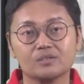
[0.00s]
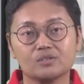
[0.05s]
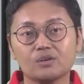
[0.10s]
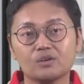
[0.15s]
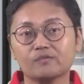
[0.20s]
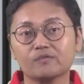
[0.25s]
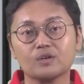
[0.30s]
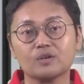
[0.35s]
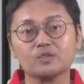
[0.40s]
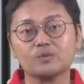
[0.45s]
So
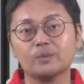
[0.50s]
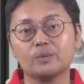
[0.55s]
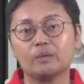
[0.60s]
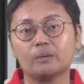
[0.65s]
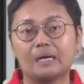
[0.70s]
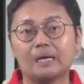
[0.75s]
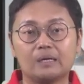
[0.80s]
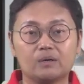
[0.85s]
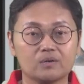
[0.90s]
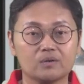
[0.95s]
of course
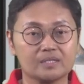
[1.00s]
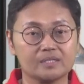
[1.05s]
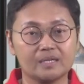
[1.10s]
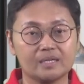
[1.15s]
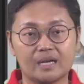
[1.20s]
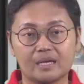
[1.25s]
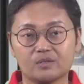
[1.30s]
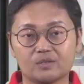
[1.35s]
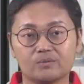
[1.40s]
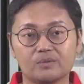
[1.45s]
BYOC,
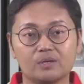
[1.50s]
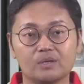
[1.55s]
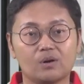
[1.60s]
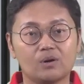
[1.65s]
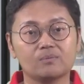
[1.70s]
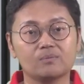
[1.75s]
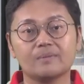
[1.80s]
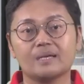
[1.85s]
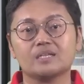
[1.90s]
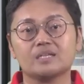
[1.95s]
as we
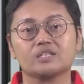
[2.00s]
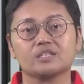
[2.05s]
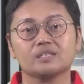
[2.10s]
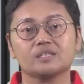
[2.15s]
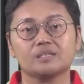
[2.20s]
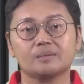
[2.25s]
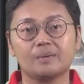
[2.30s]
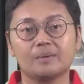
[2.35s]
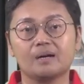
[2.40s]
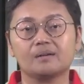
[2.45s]
all mentioned
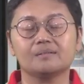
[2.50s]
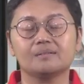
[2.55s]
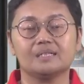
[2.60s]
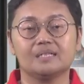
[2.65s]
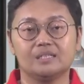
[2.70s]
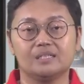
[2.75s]
about,